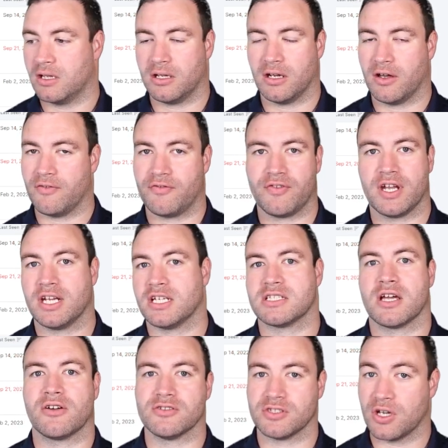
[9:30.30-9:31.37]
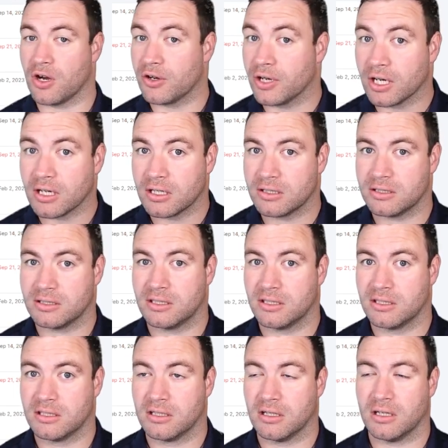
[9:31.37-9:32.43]
Phoenix, Arizona,
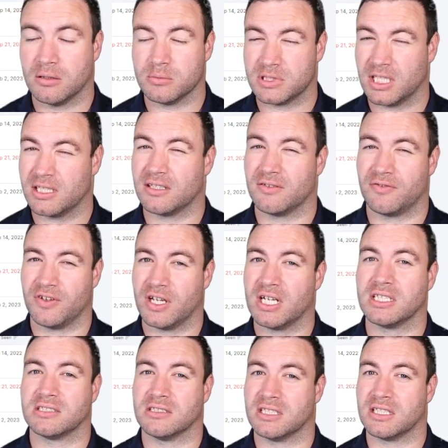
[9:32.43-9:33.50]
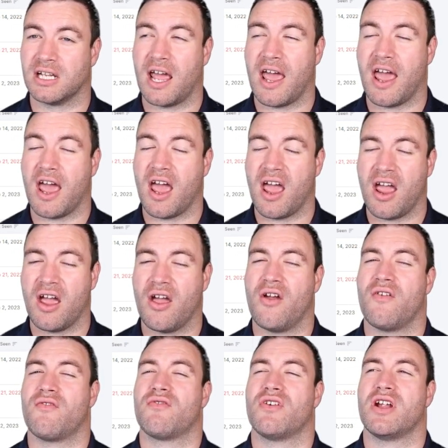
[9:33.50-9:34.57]
I'm taking the Phoenix link
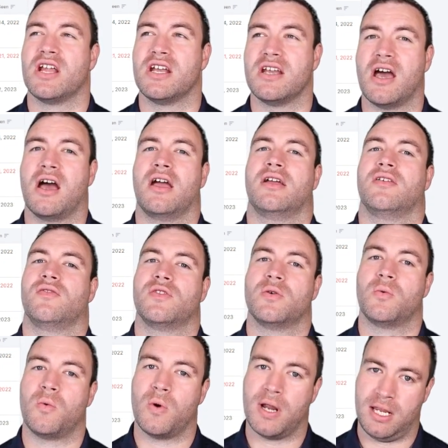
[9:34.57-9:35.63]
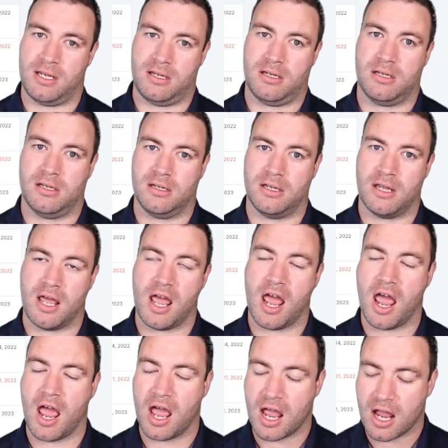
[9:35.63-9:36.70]
every day of the week.
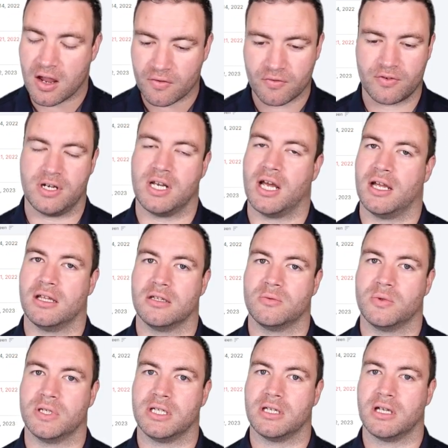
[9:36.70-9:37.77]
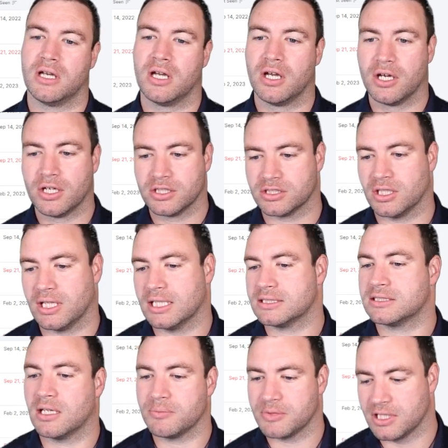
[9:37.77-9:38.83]
Every day of the week. So that's
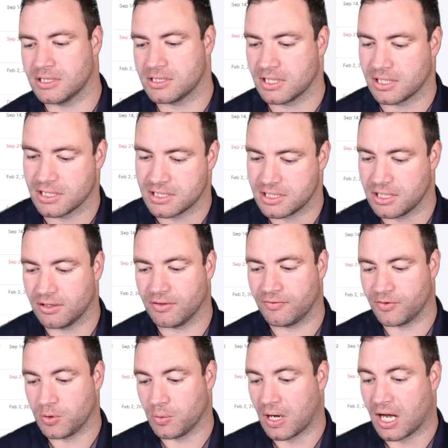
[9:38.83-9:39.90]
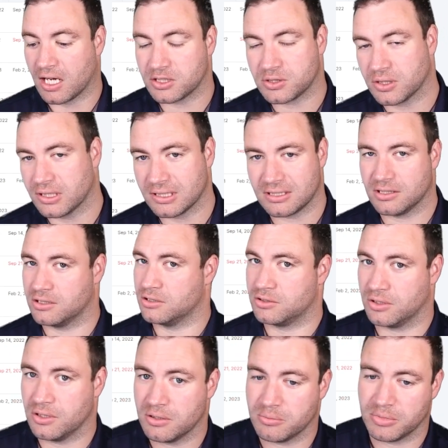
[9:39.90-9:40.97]
something to consider if you are trying to
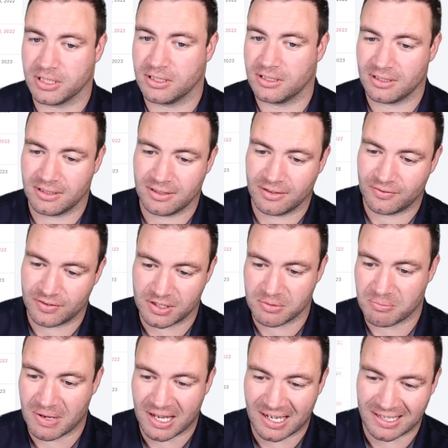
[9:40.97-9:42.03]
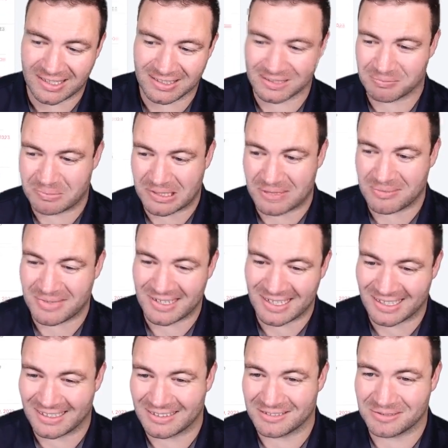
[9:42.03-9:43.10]
determine if a domain is a PBN,
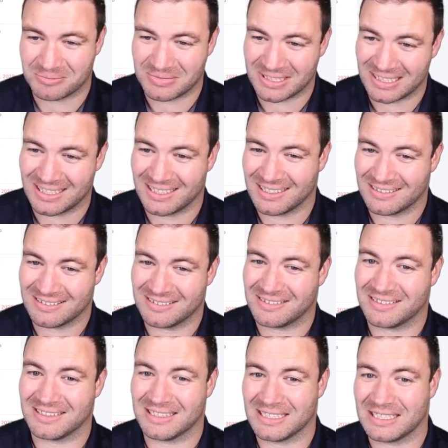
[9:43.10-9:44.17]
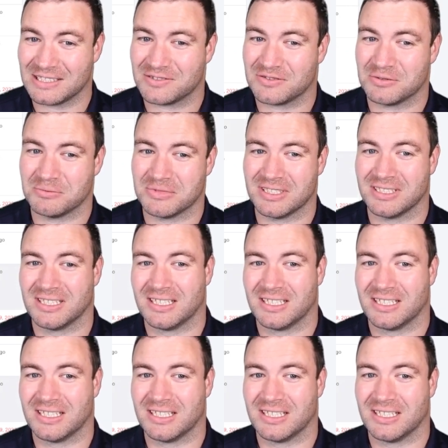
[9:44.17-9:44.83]
and it'll be getting a lot of links from a